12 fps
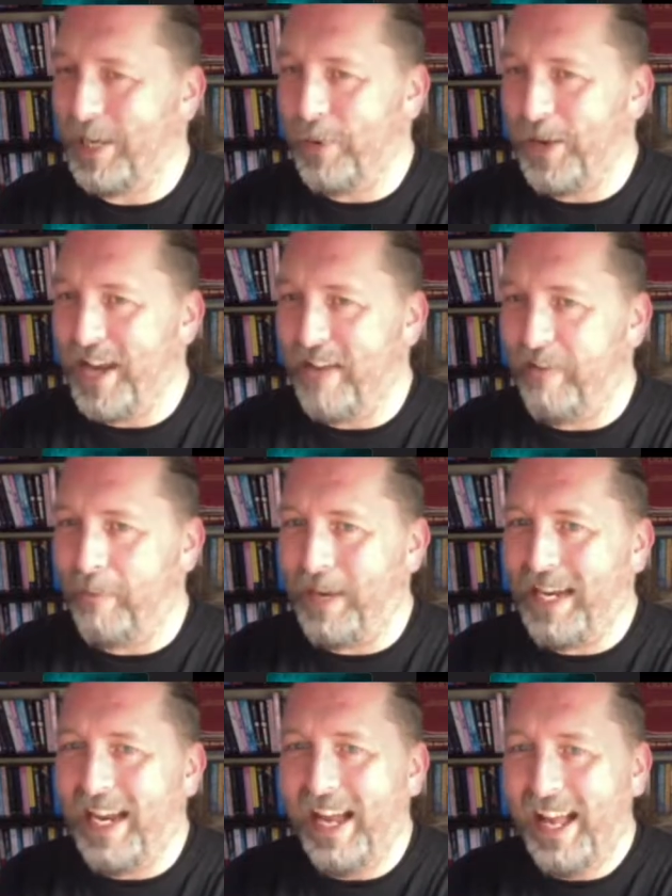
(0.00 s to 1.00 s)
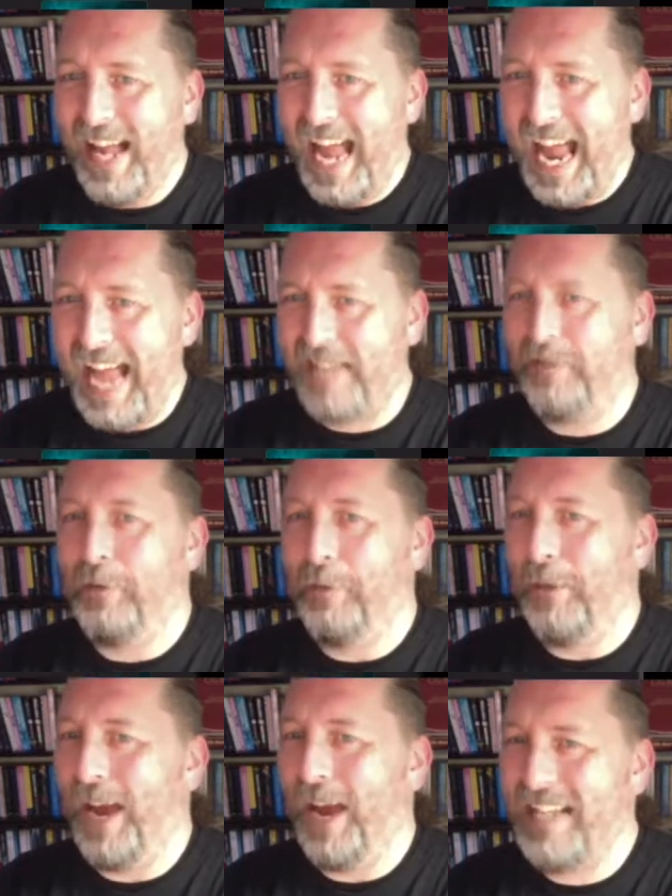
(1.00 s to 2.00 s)
You would never be hassled
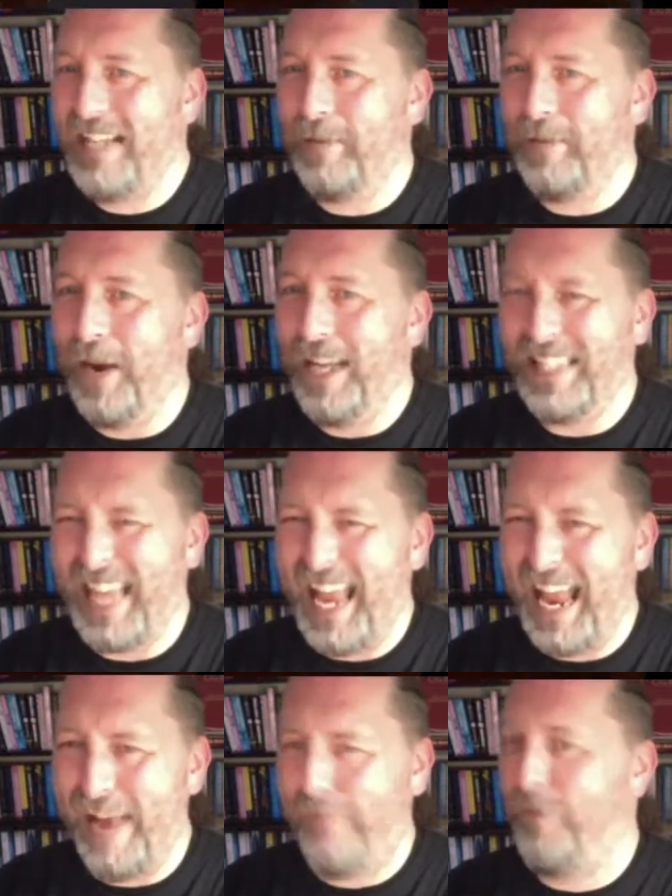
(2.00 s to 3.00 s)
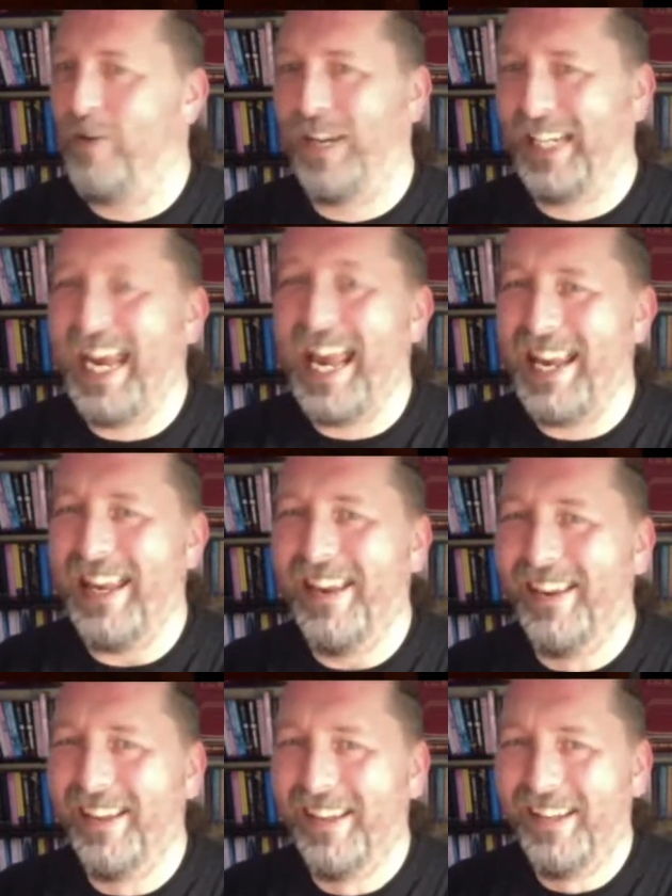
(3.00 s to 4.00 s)
by Assamites ever again.
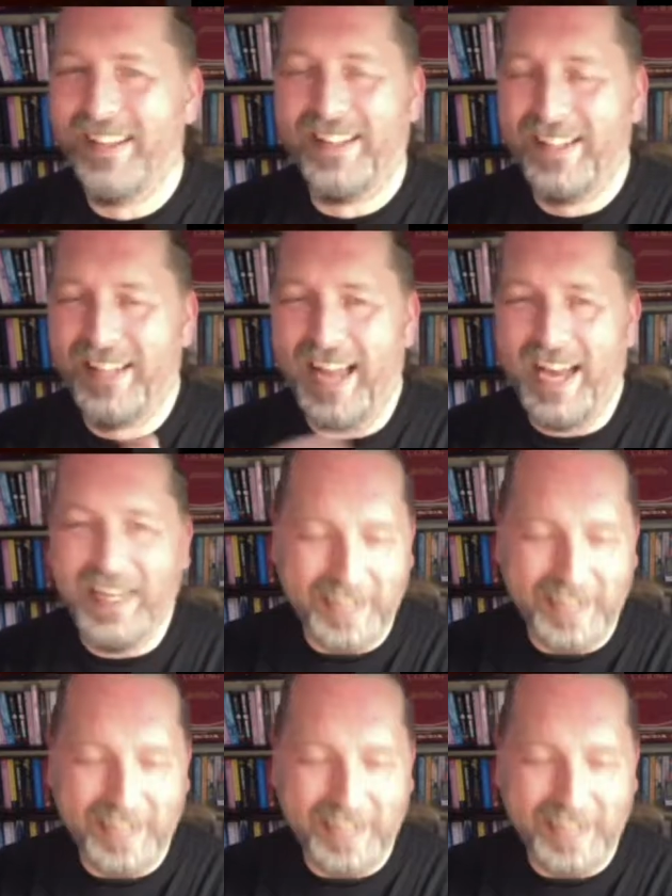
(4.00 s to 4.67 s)
And